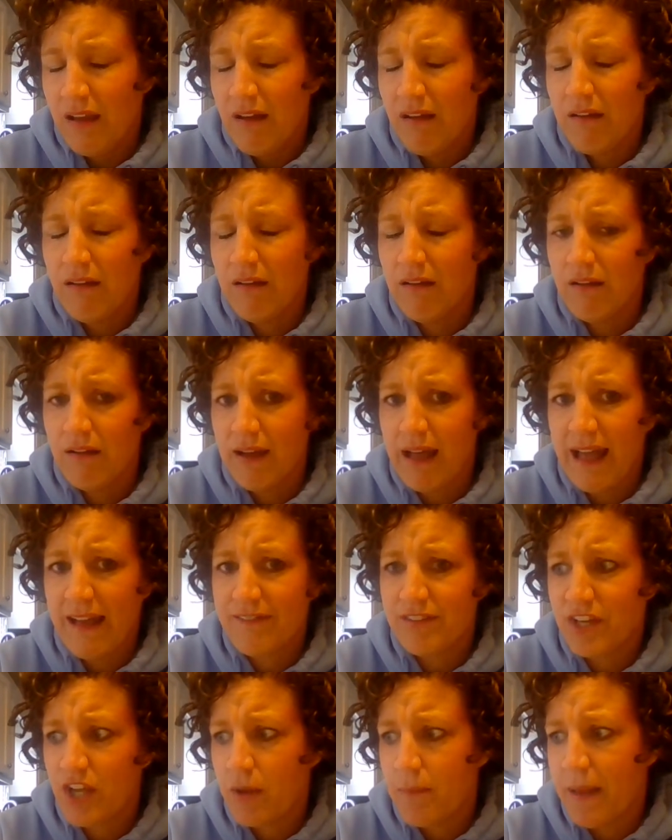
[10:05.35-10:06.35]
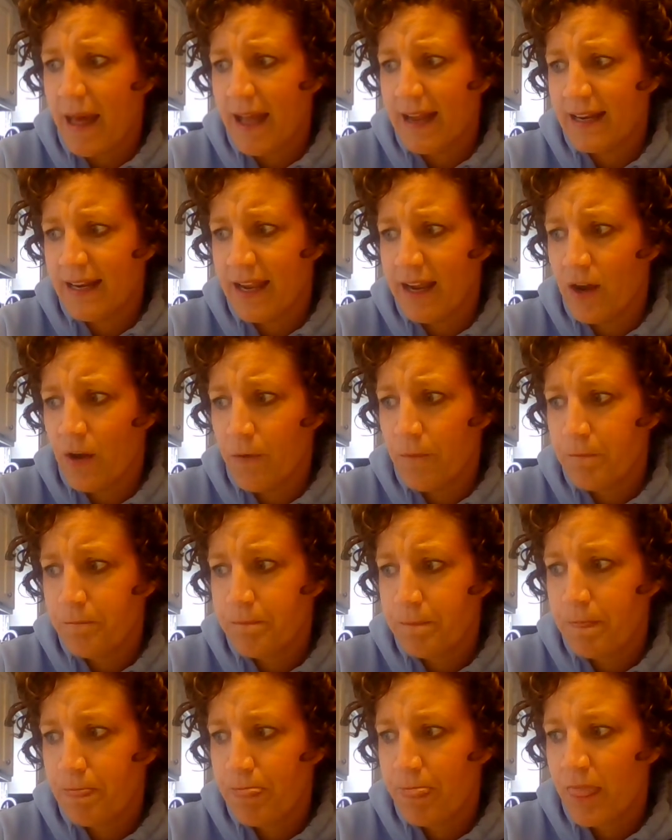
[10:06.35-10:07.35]
Oh, I have to go back now.
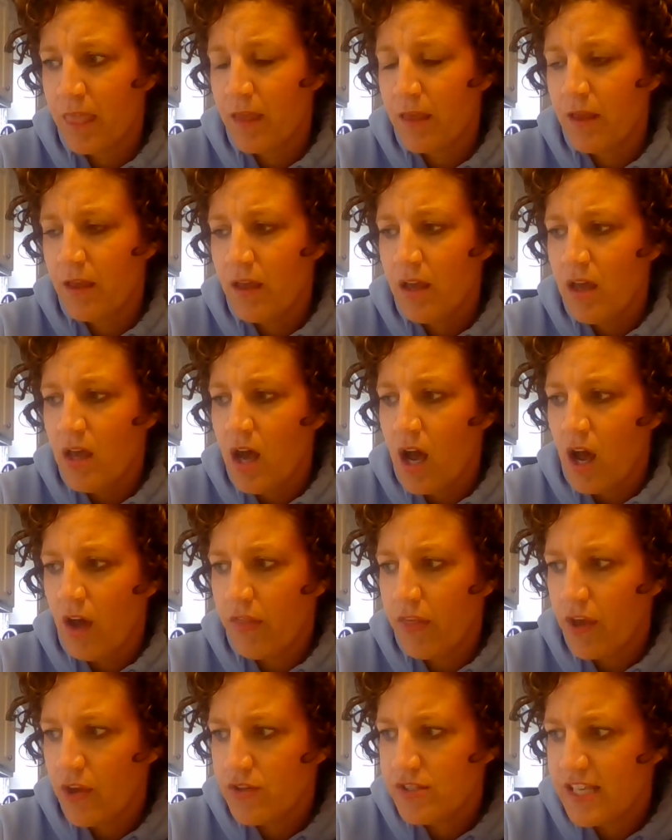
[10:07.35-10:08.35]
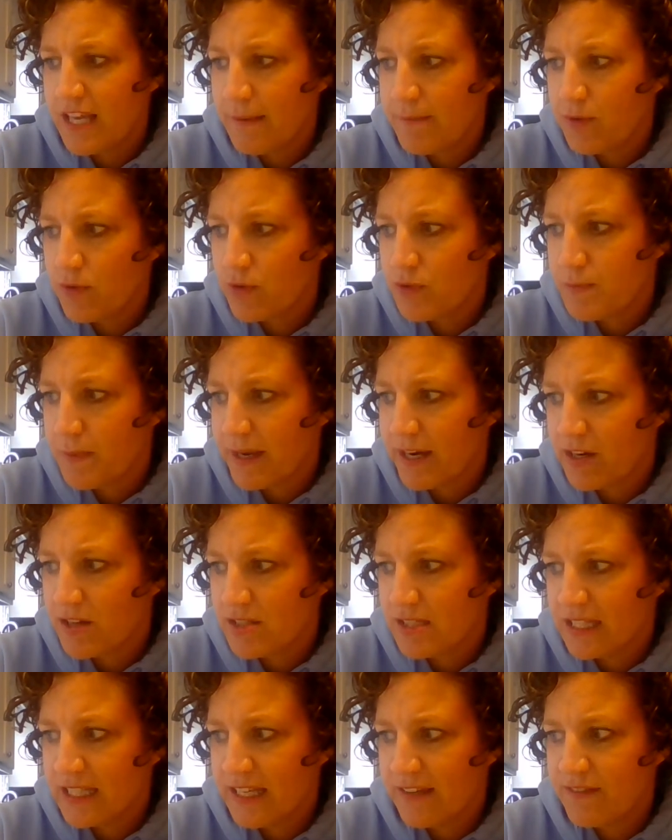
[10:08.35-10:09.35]
Although Samuel's
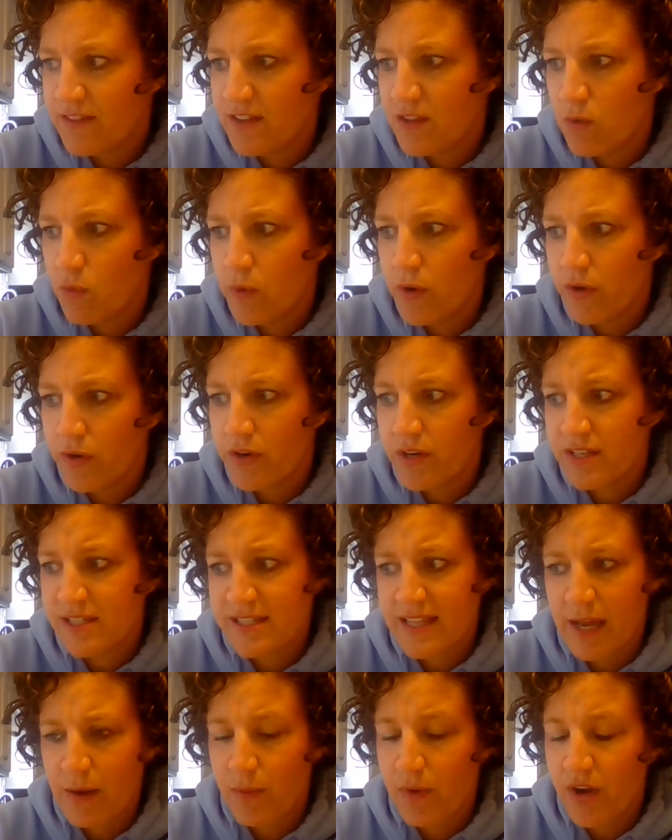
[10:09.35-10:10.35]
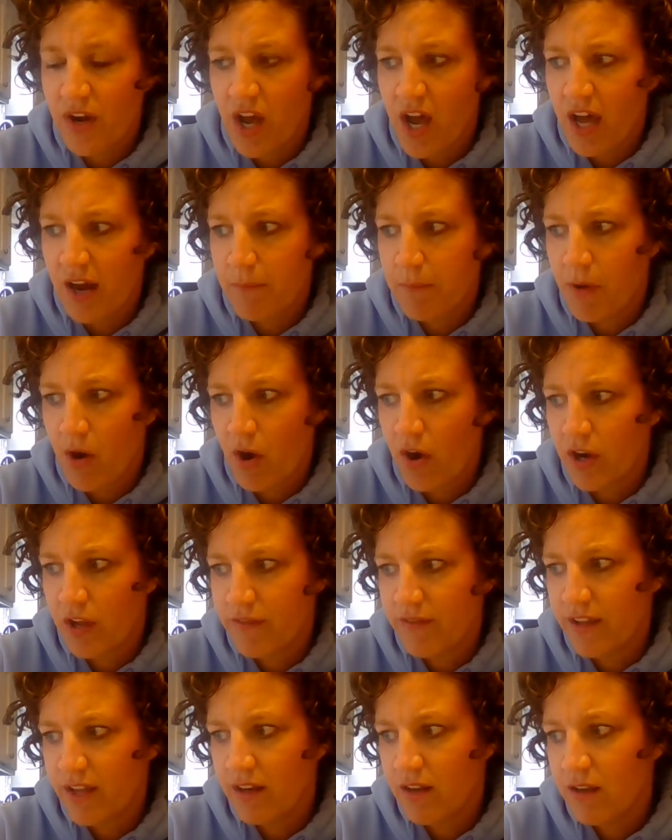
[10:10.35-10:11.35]
parents lived in the wilderness, they were not a part
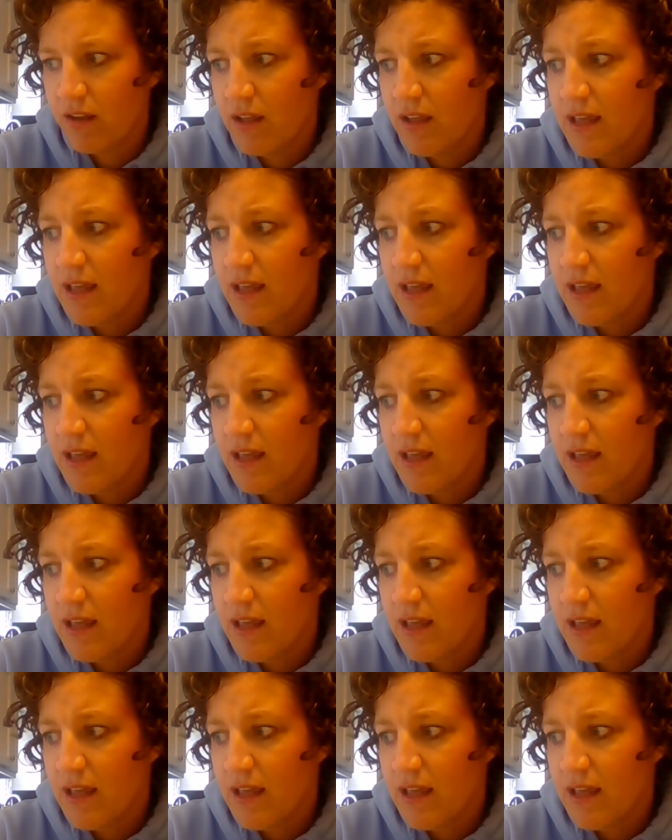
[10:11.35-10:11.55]
of it.